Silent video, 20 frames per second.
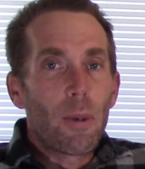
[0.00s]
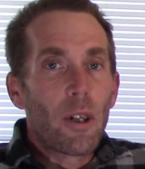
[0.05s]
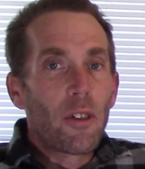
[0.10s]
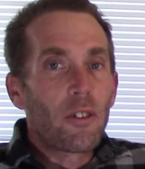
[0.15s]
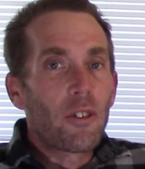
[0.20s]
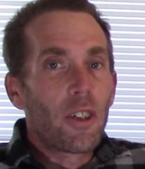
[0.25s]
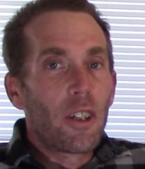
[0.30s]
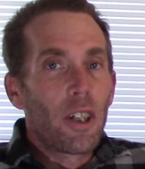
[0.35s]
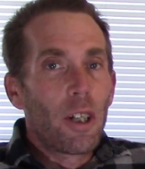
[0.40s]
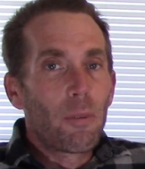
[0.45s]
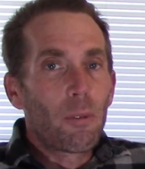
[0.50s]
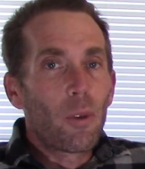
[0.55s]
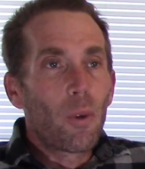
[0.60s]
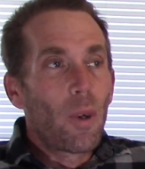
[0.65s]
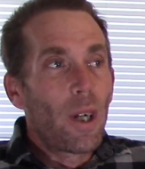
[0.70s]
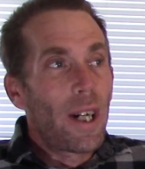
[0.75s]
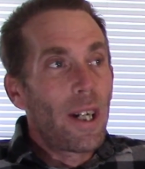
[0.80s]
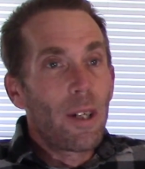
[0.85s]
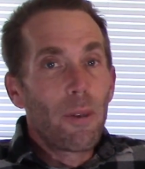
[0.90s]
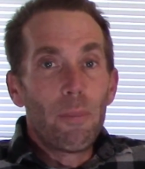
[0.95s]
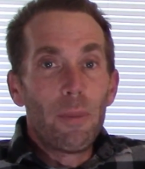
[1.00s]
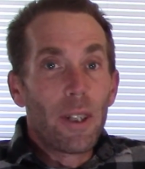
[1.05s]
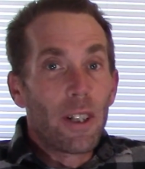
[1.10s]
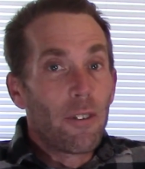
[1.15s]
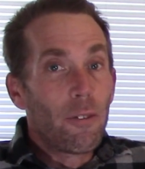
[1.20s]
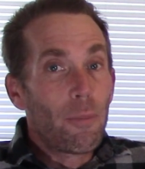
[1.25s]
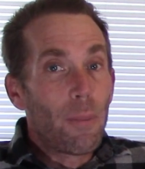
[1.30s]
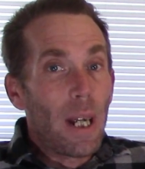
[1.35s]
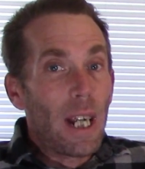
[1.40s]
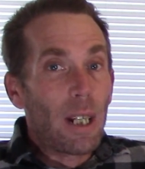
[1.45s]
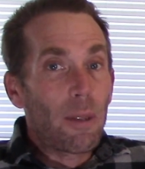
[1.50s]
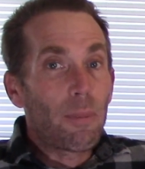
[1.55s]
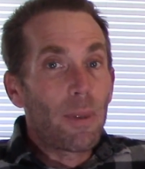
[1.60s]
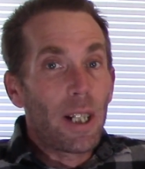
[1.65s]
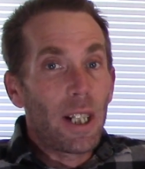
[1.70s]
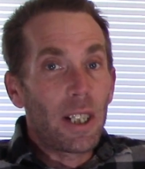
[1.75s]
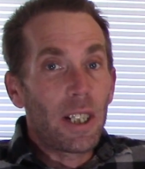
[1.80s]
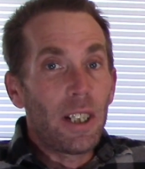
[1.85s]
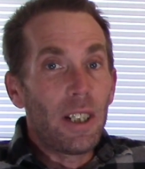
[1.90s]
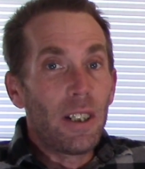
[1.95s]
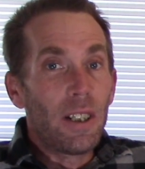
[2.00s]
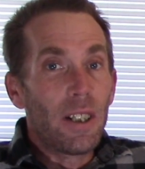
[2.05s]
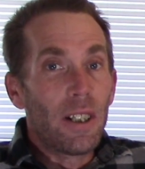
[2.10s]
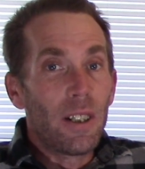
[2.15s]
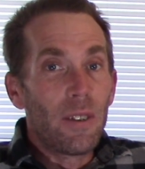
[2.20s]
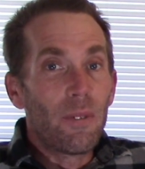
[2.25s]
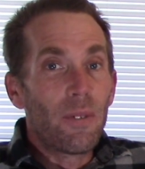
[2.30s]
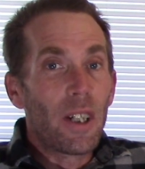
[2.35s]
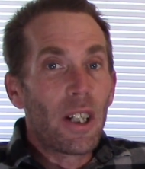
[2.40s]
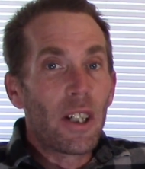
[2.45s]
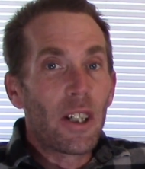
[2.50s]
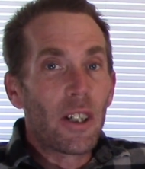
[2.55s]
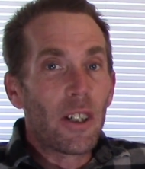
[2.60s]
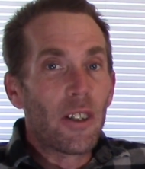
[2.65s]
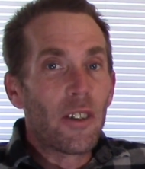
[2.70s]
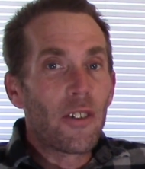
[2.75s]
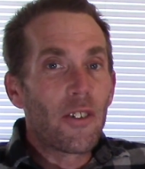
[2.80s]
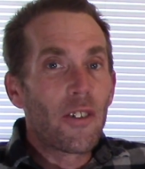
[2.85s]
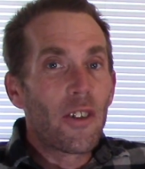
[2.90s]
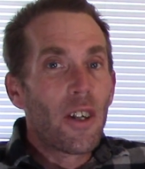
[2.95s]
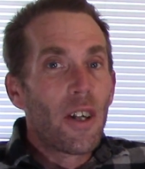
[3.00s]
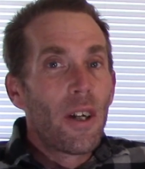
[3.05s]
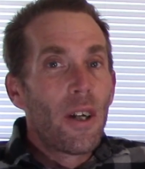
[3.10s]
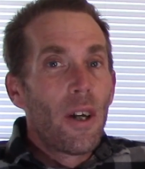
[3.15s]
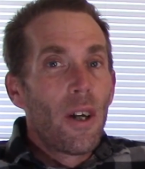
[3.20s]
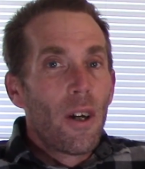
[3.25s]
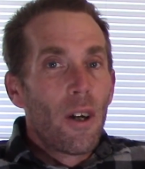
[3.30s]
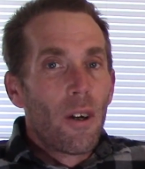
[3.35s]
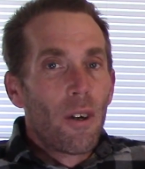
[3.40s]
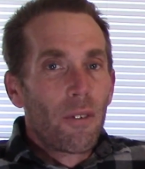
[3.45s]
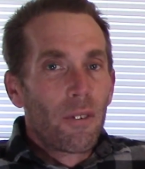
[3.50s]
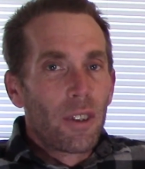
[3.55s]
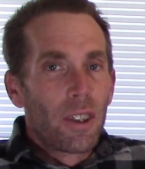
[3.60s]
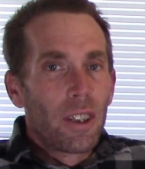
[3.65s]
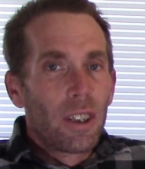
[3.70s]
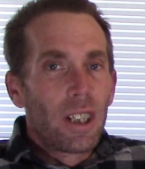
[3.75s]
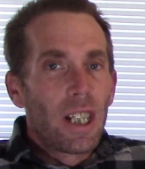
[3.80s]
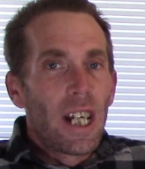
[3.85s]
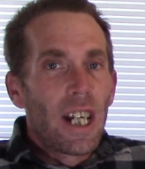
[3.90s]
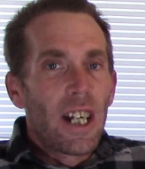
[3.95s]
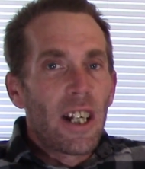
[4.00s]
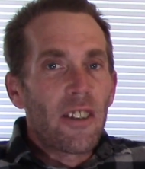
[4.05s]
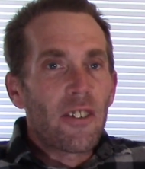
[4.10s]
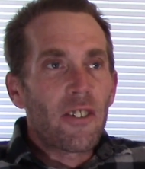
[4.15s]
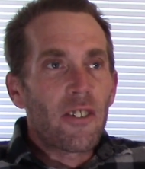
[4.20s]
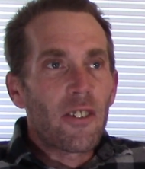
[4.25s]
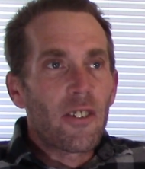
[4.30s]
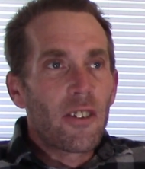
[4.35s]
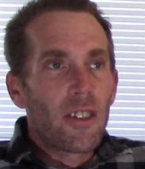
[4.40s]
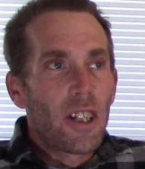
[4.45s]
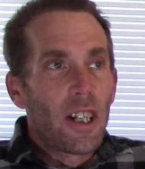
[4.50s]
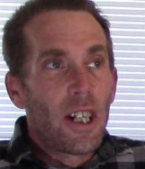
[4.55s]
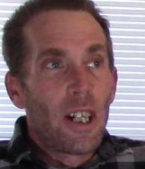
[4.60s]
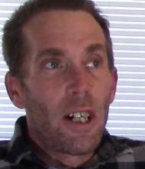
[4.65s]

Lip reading: posted up quite a bit of backpacking adventures over the last